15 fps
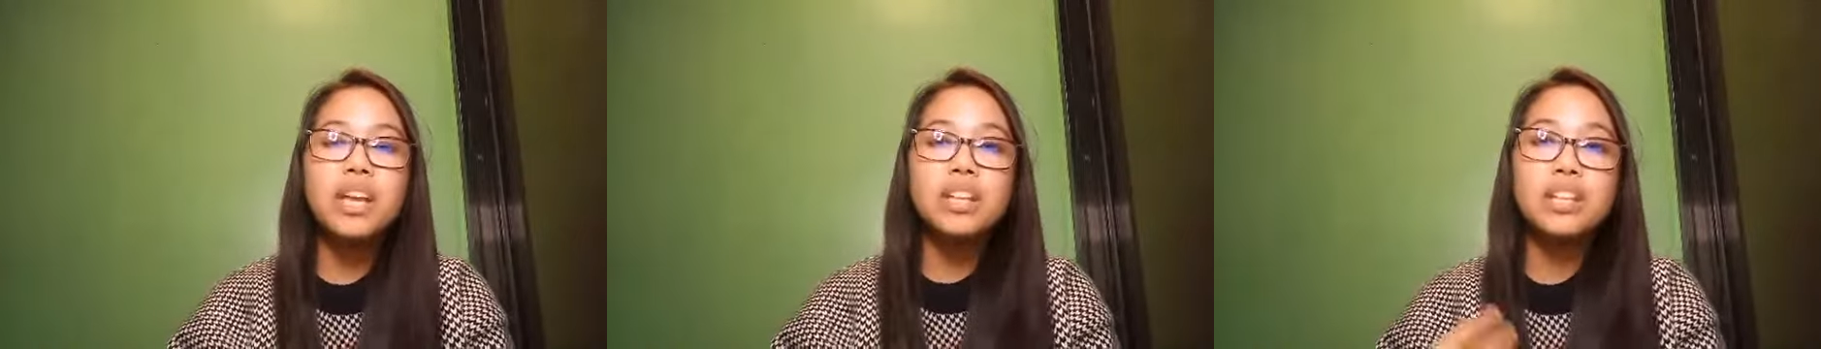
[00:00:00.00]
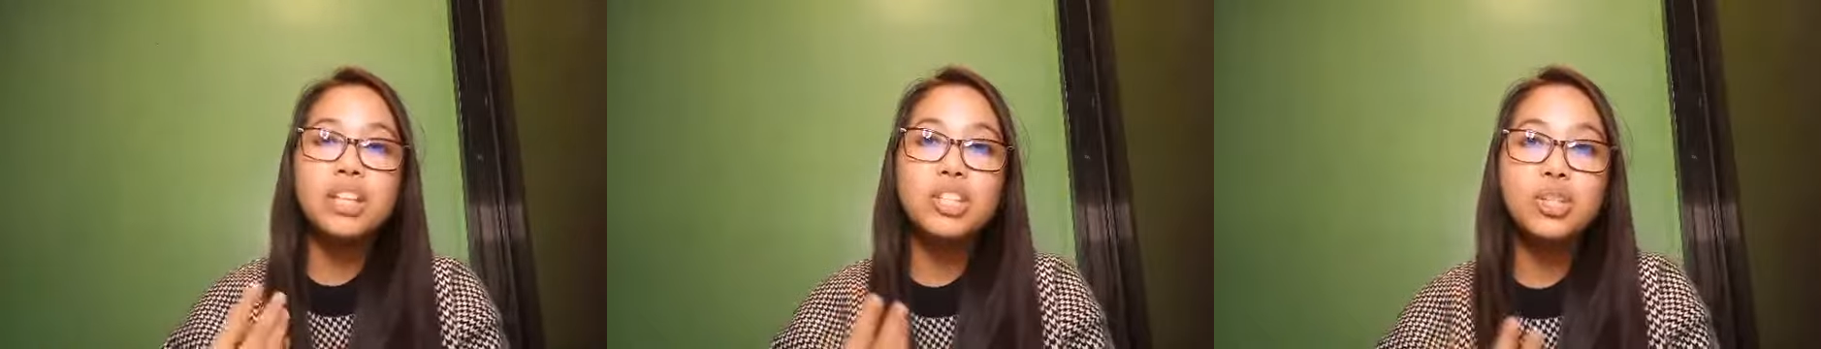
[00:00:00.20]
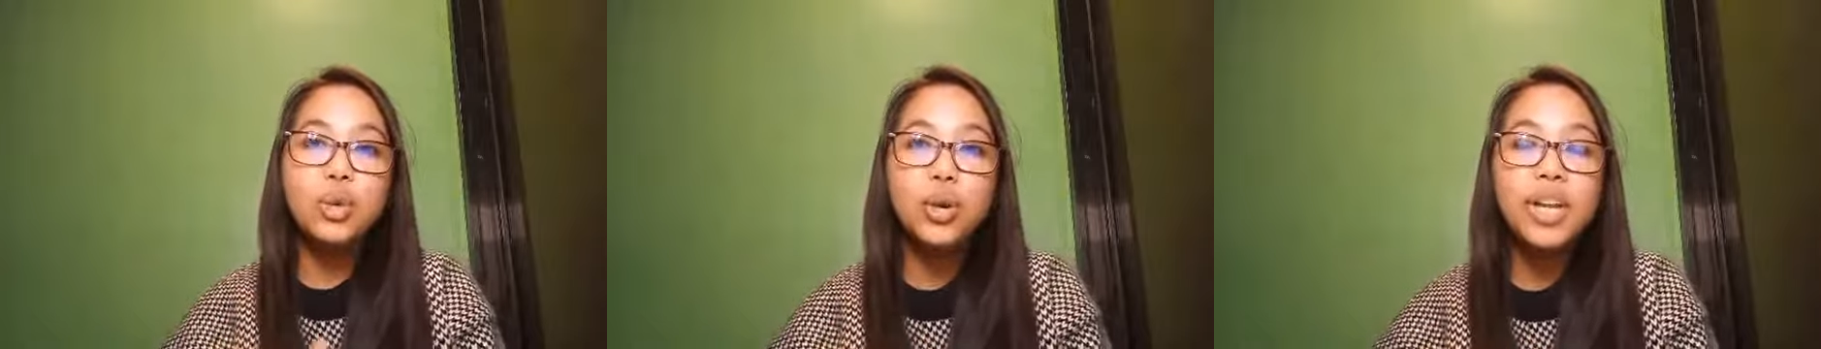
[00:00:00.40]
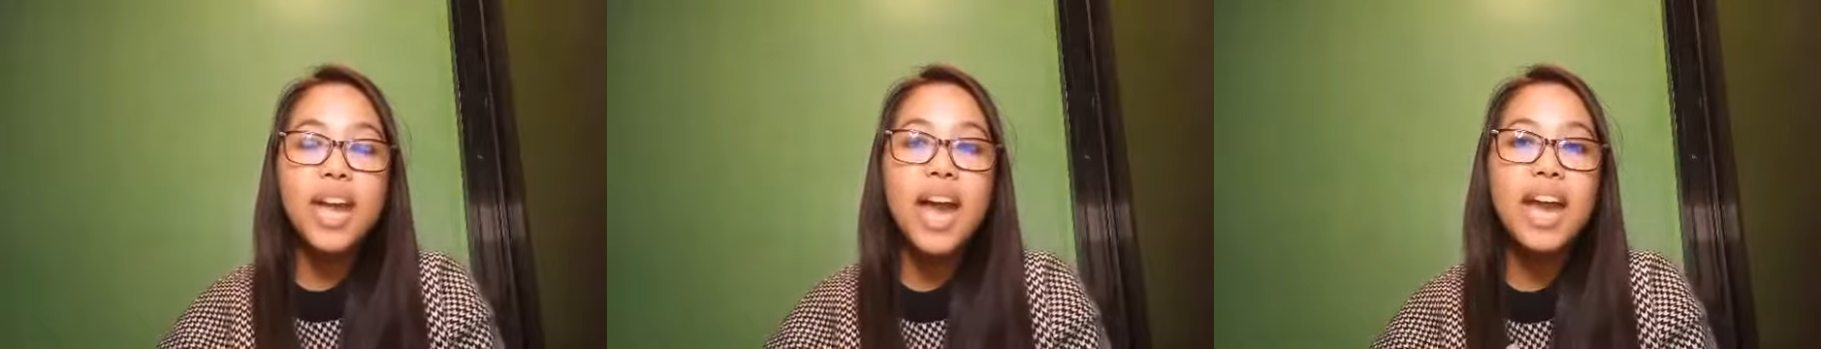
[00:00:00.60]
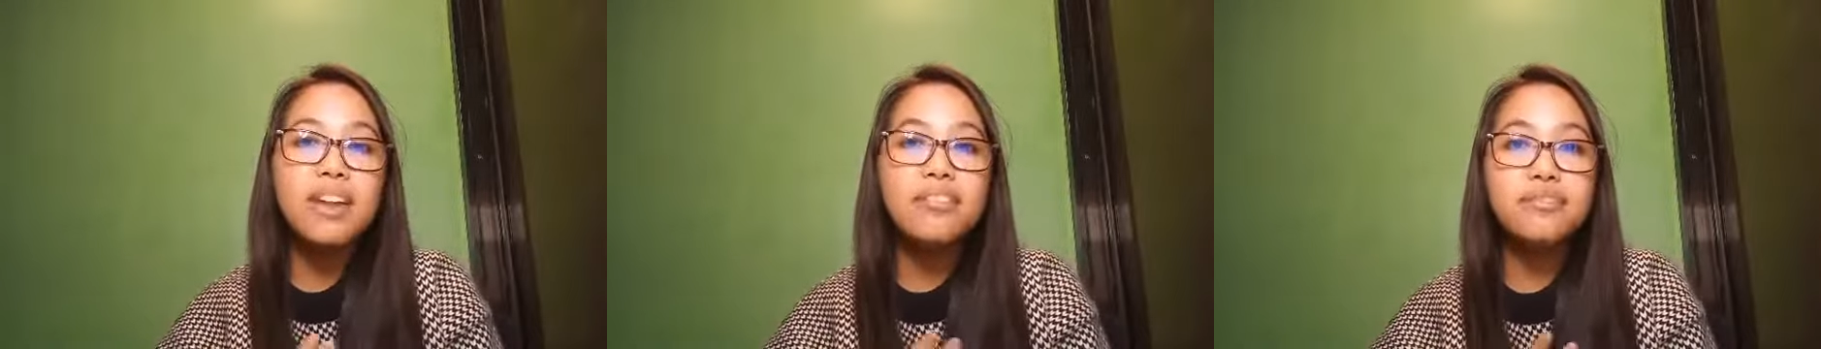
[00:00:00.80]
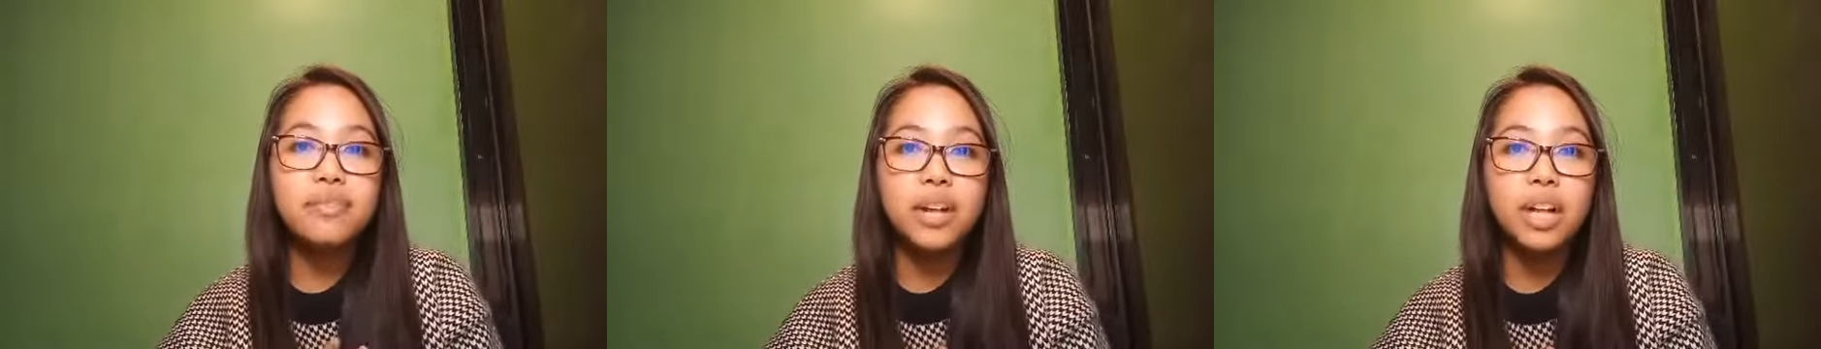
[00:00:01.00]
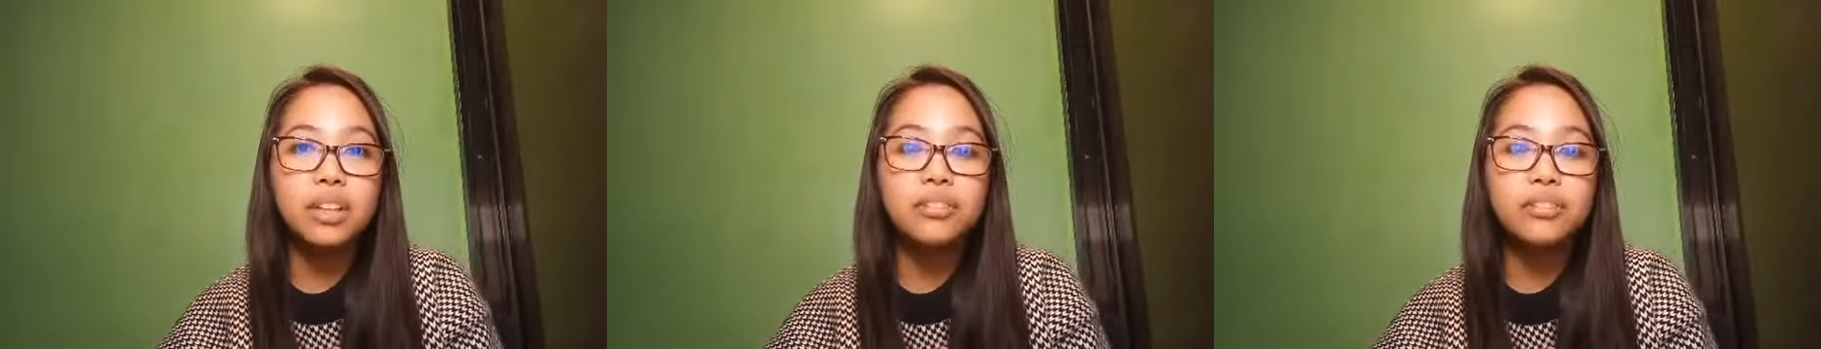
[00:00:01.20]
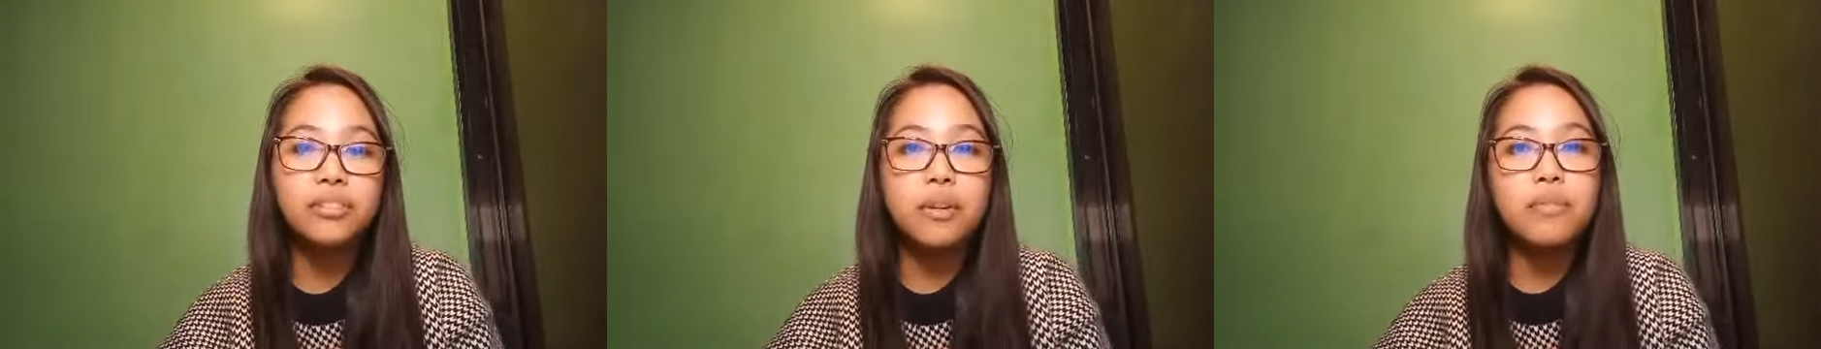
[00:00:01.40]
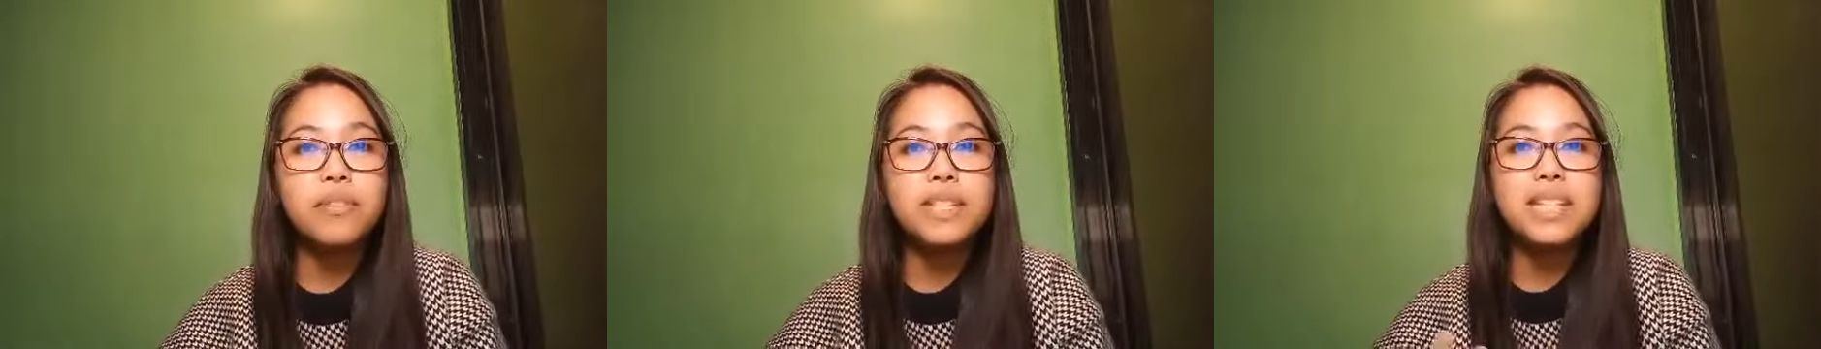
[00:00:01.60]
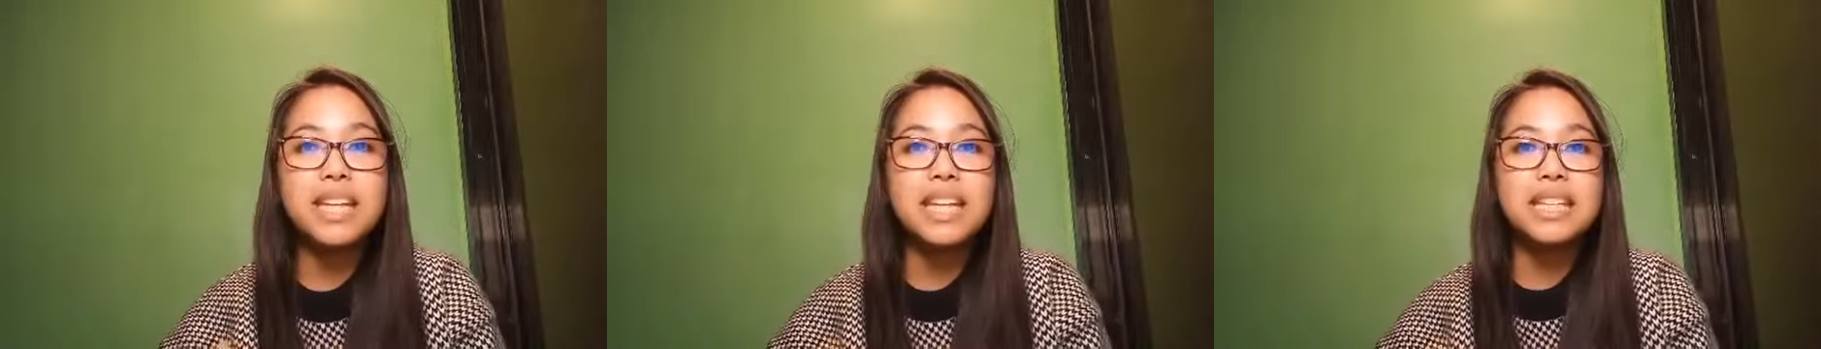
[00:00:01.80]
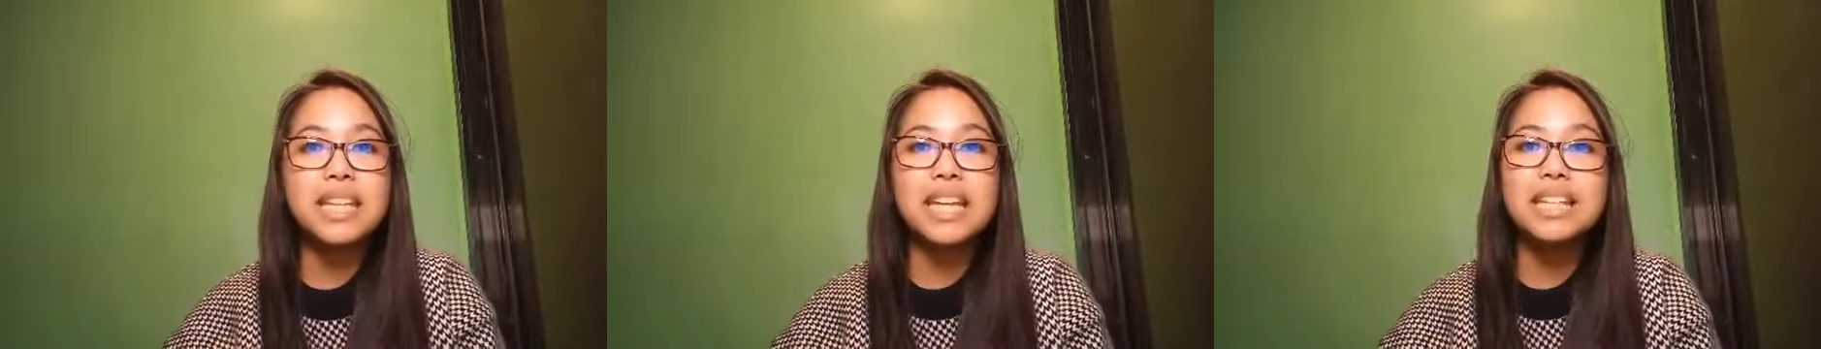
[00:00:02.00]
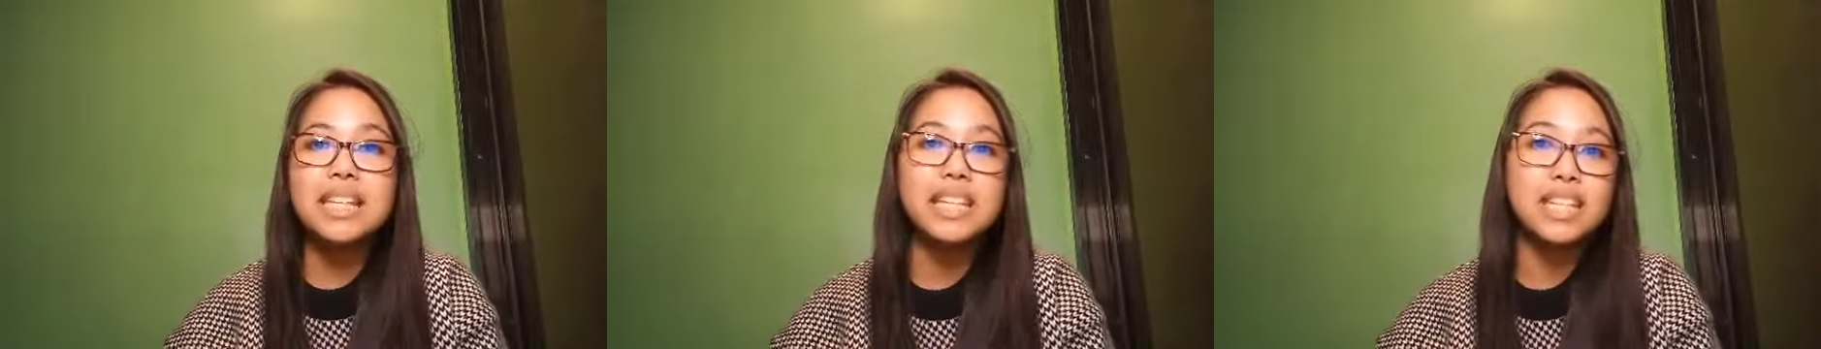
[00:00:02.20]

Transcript: the joy I felt from facilitating